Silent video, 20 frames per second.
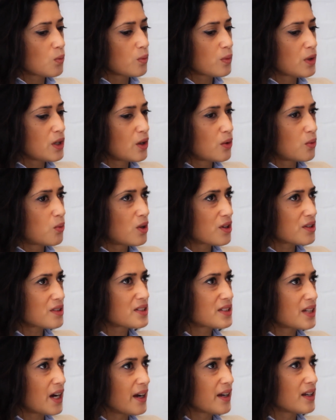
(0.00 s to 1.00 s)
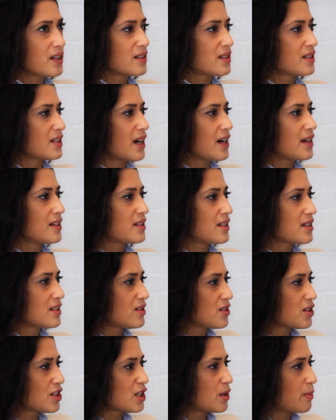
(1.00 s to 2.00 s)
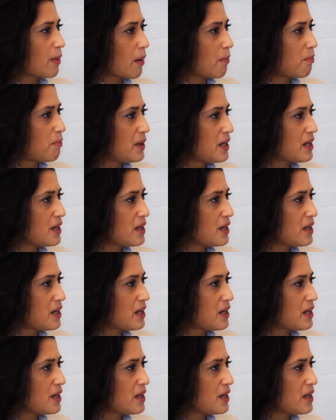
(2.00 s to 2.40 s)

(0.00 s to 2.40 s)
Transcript: What's science? Science isn't just about